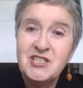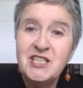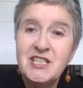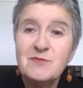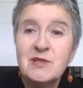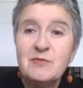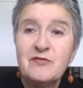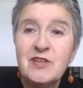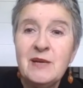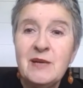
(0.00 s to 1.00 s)
Shiism can
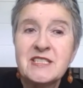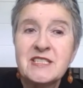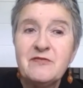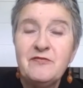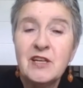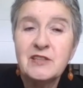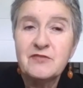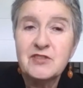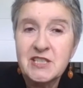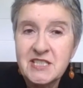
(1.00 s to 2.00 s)
be framed as a
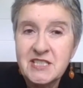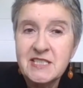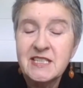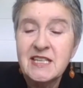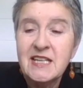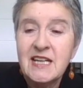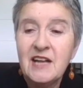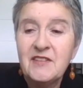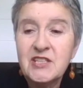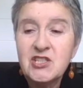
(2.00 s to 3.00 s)
fight for justice,
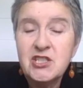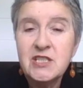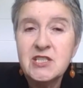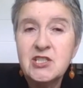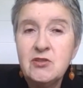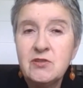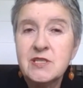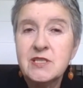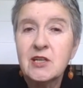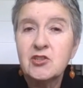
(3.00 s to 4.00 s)
and thus Shia
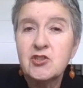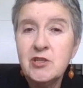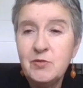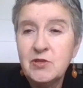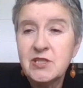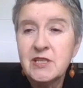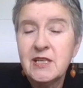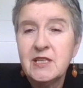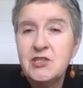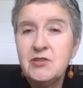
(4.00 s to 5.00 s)
students contribute
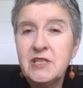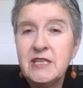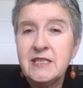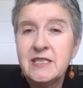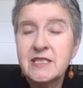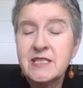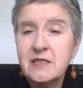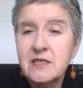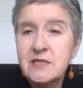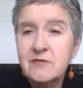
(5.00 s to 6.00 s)
to the
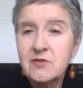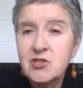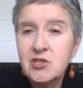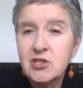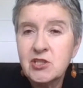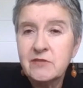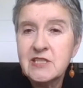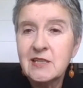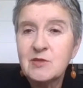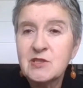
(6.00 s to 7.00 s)
discursive construction of
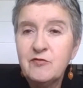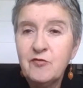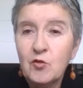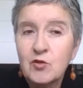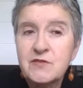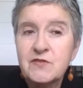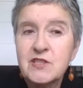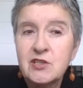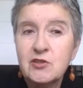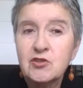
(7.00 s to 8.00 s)
Islam as a force for
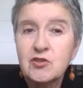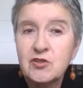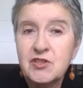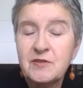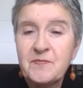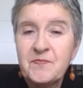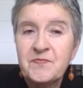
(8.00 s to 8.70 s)
social good.